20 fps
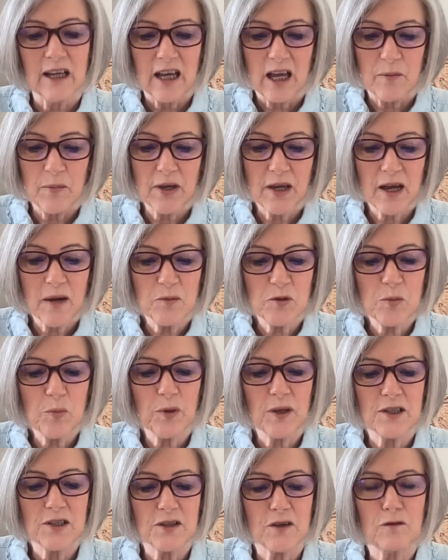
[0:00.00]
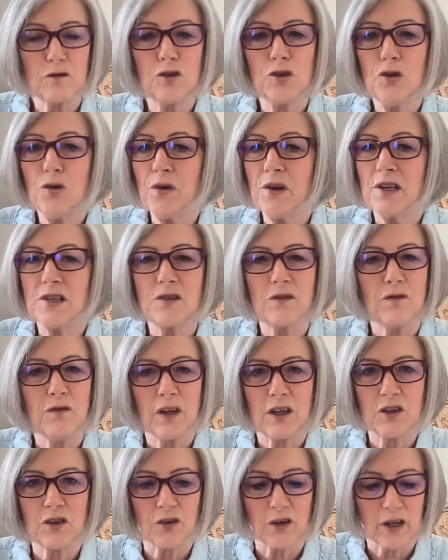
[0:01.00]
It becomes a place of glorious
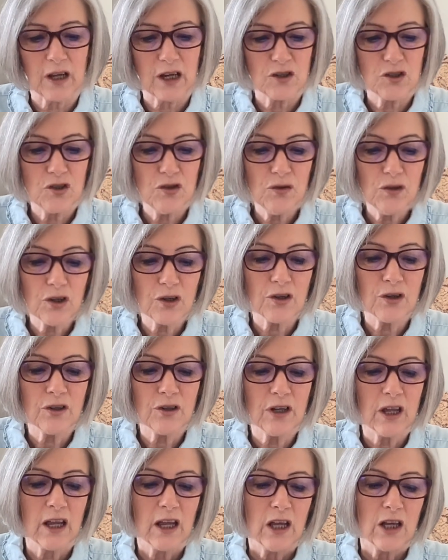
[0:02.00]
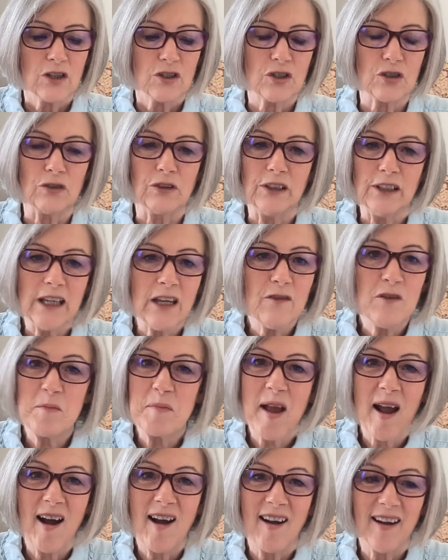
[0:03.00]
victory as you learn to leave it
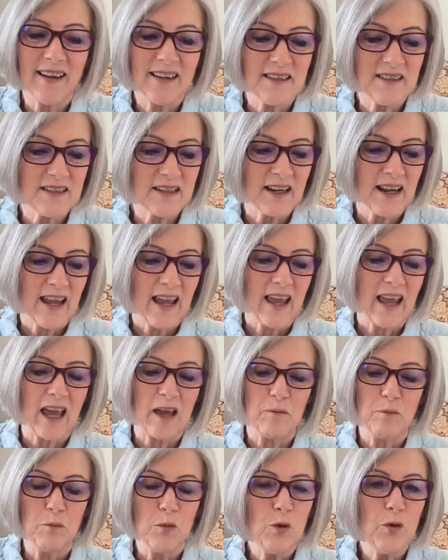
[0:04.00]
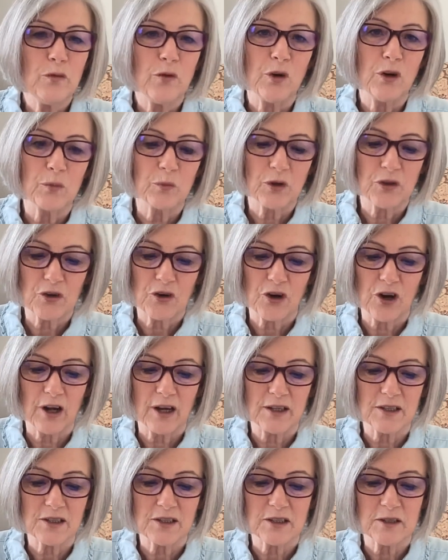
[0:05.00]
behind and move on with
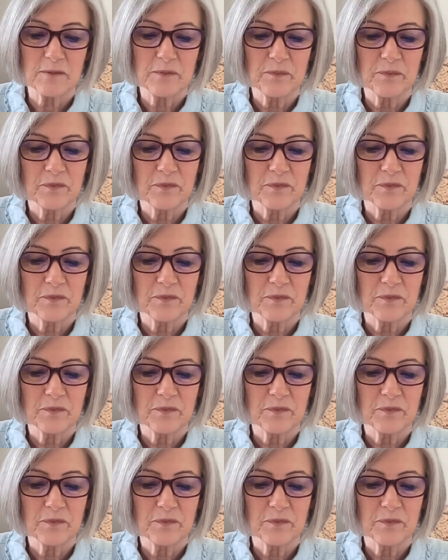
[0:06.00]
Christ.